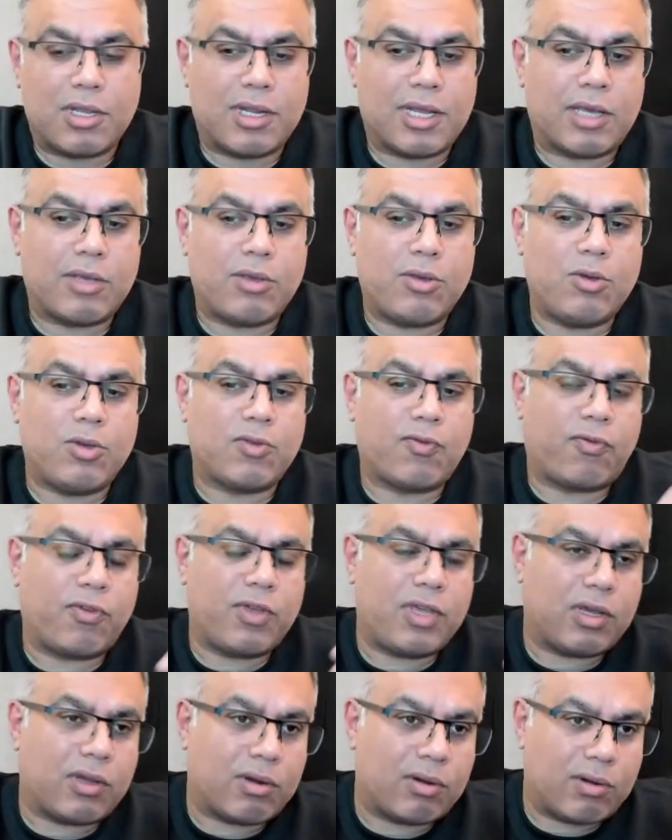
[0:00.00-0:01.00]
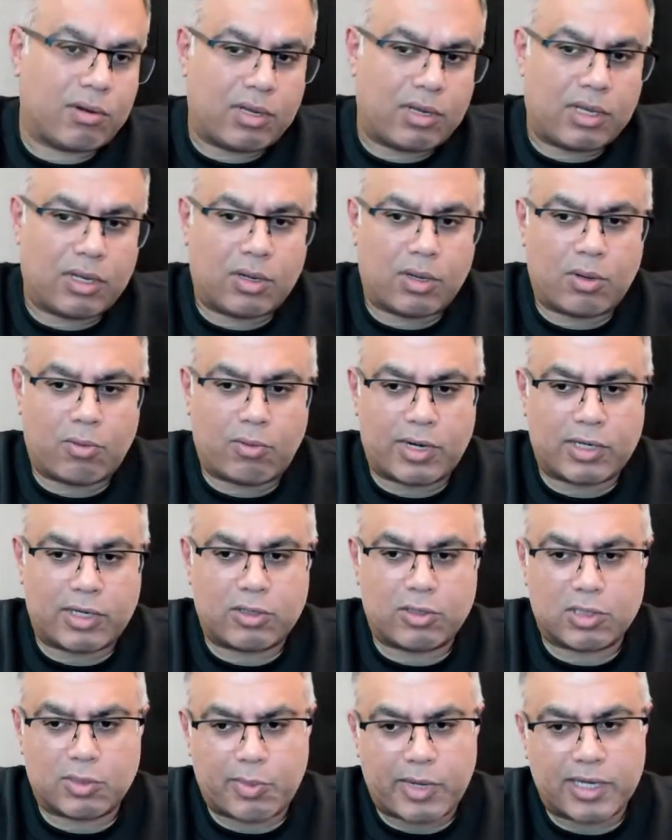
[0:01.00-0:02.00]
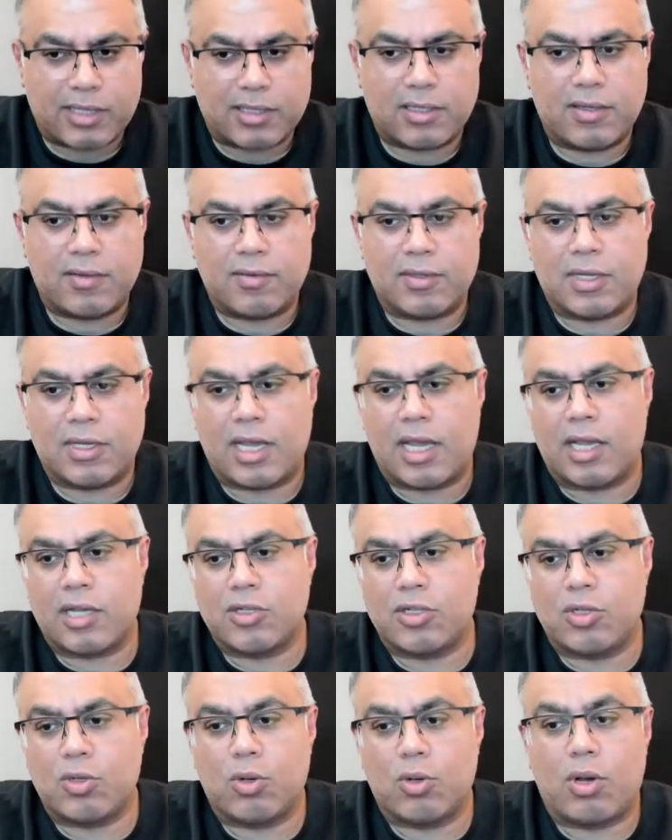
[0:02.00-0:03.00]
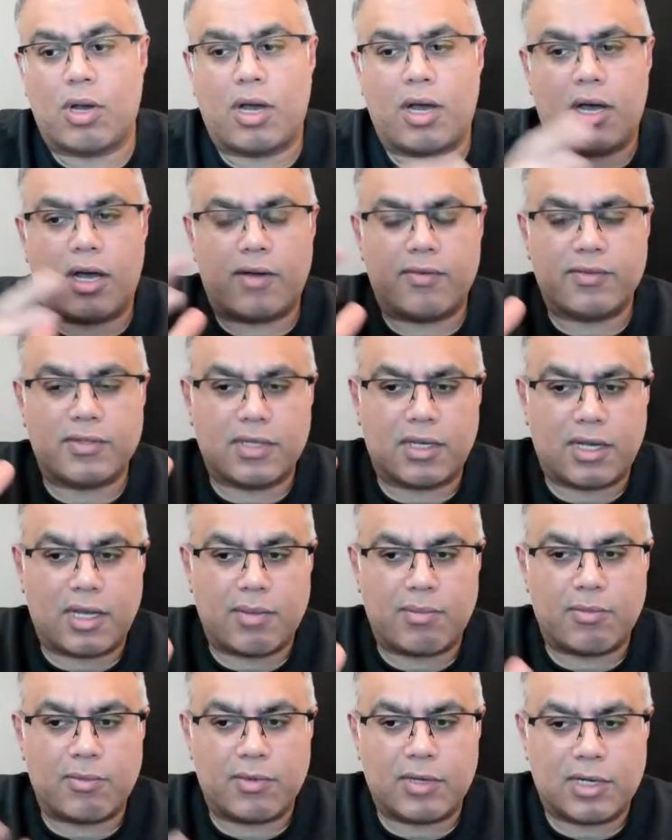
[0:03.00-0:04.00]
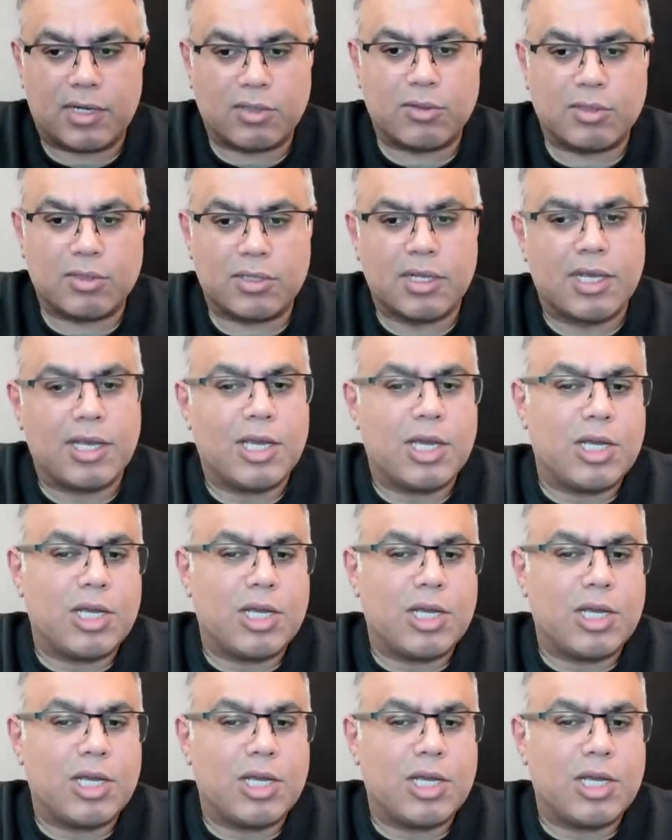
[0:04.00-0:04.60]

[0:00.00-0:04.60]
Now, use frequent retrospectives as your halftime huddles